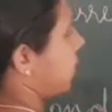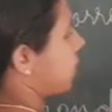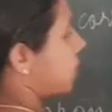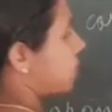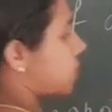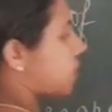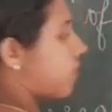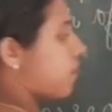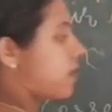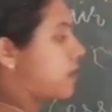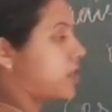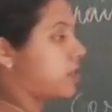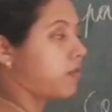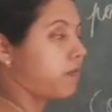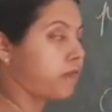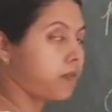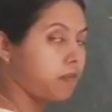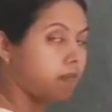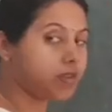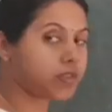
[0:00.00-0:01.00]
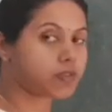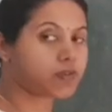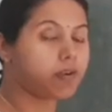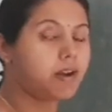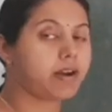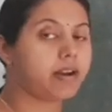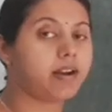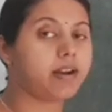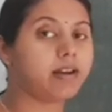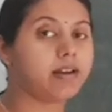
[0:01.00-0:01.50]
So first of all, we
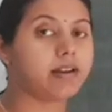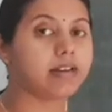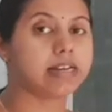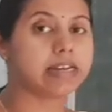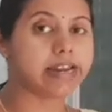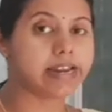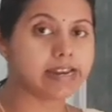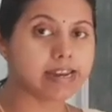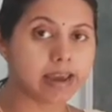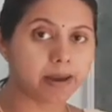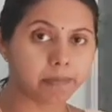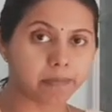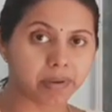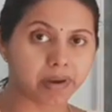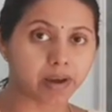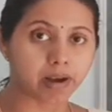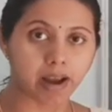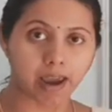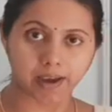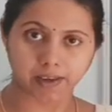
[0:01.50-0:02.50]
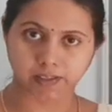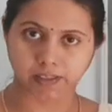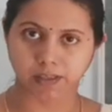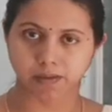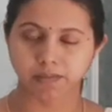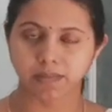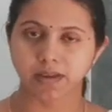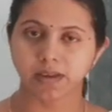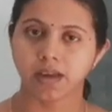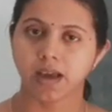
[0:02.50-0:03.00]
studied linear pair
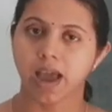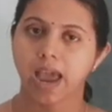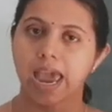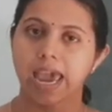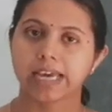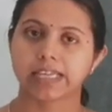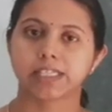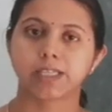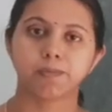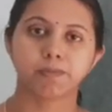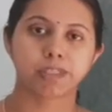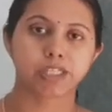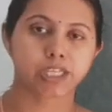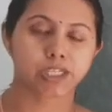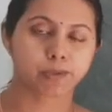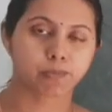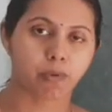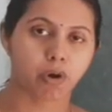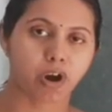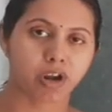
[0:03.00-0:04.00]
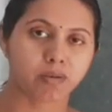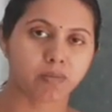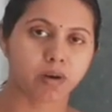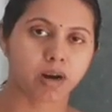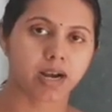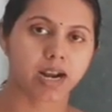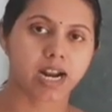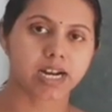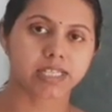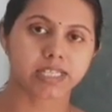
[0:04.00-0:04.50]
axiom. Axiom
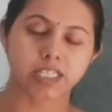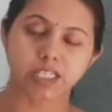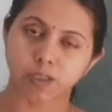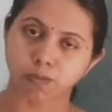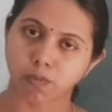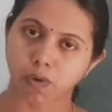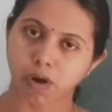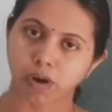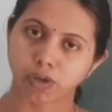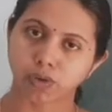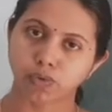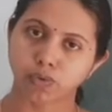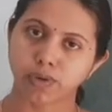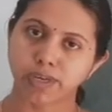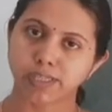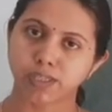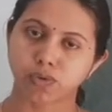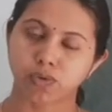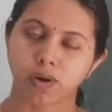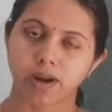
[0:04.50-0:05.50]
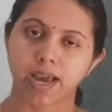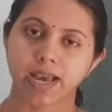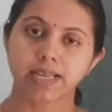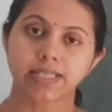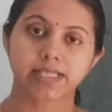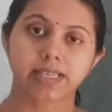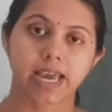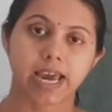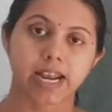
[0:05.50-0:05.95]
6.1 and 6.2 is known as